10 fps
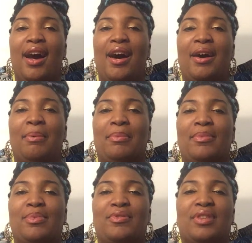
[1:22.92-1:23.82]

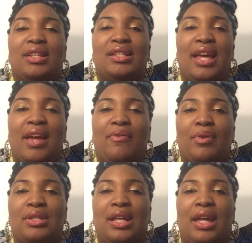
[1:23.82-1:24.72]
Was really sad
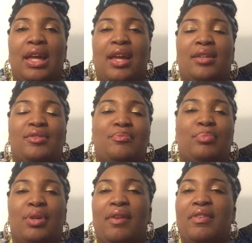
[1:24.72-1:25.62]
for a second.
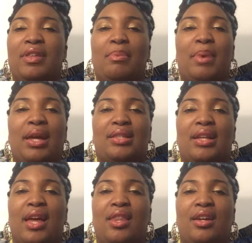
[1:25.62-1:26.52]
Put everything back
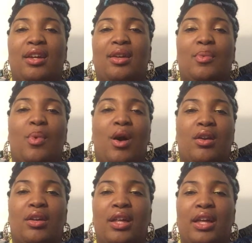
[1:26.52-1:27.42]
together,
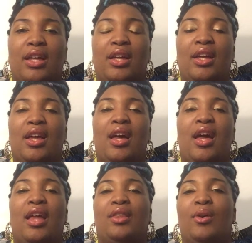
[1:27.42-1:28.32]
watered it.
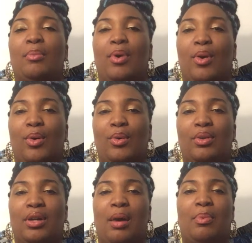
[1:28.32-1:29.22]
And lo and
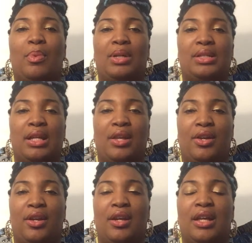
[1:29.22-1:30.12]
behold, a couple weeks
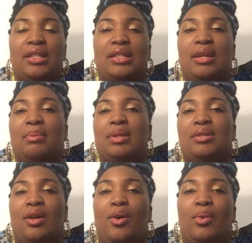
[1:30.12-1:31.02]
later, it seemed
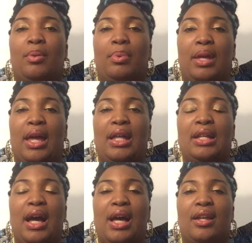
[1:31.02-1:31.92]
as though the plant had
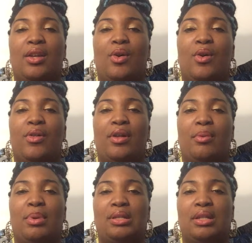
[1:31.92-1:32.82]
died. And all
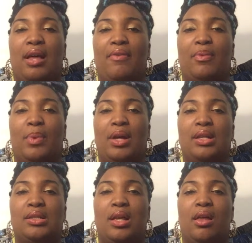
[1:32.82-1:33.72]
there was left
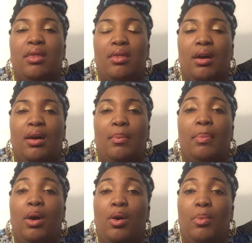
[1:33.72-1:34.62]
was the
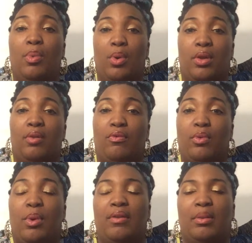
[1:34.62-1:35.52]
bulb or the
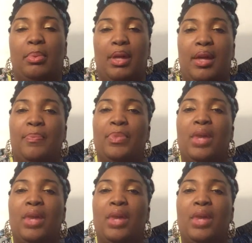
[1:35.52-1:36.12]
root of the plant.